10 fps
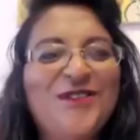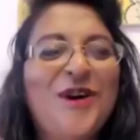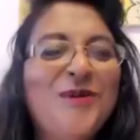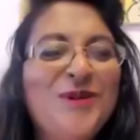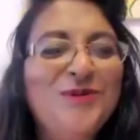
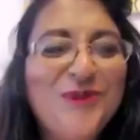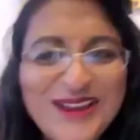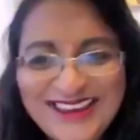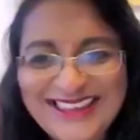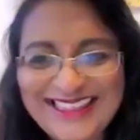Go and
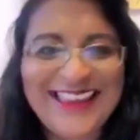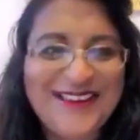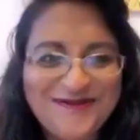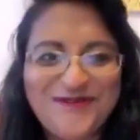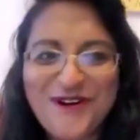work in that
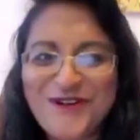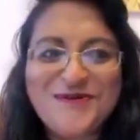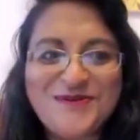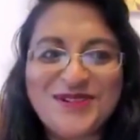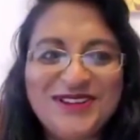
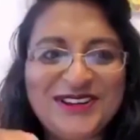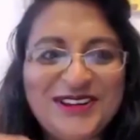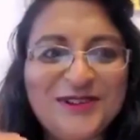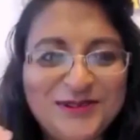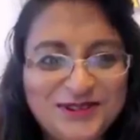environment, you
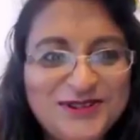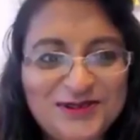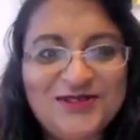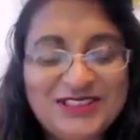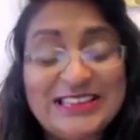know, to
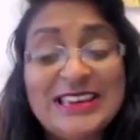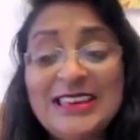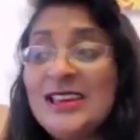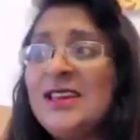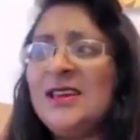sort of
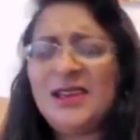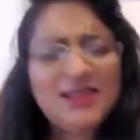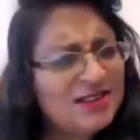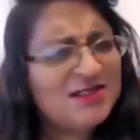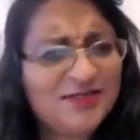see,
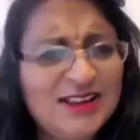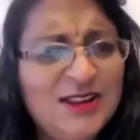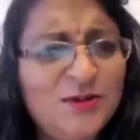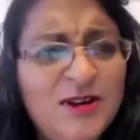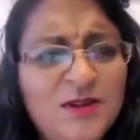is this
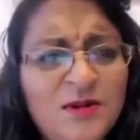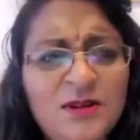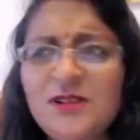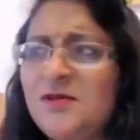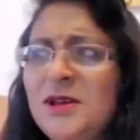really what you
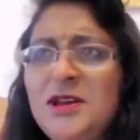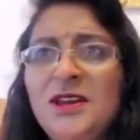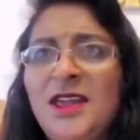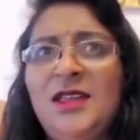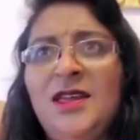want? Because when you
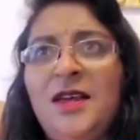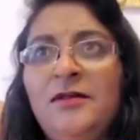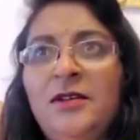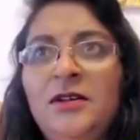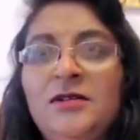get
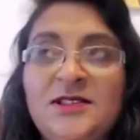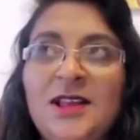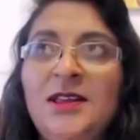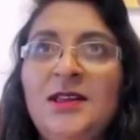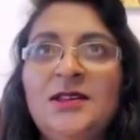there and you're
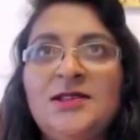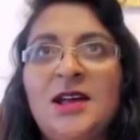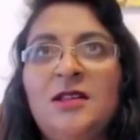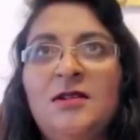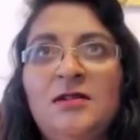standing in the
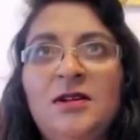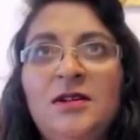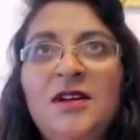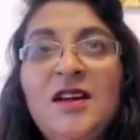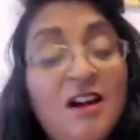salon,
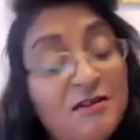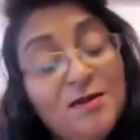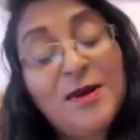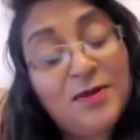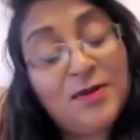and I
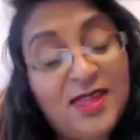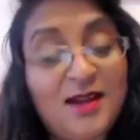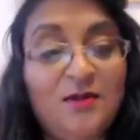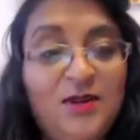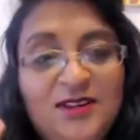remember
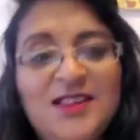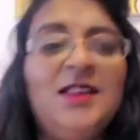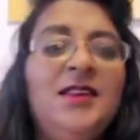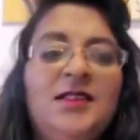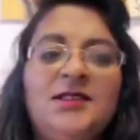that when you're
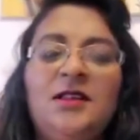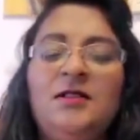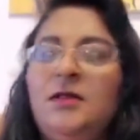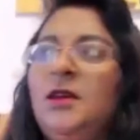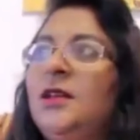standing in the
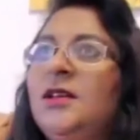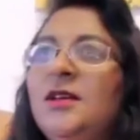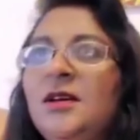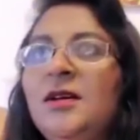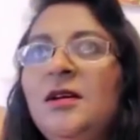salon thinking,
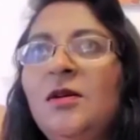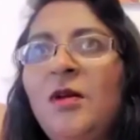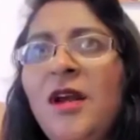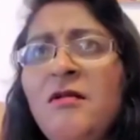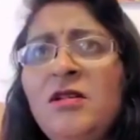
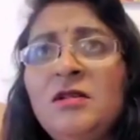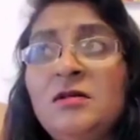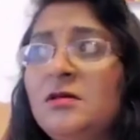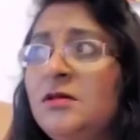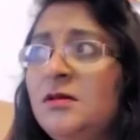where are the
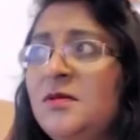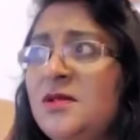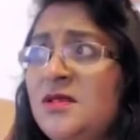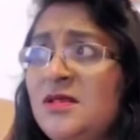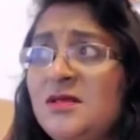
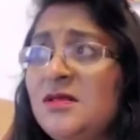customers?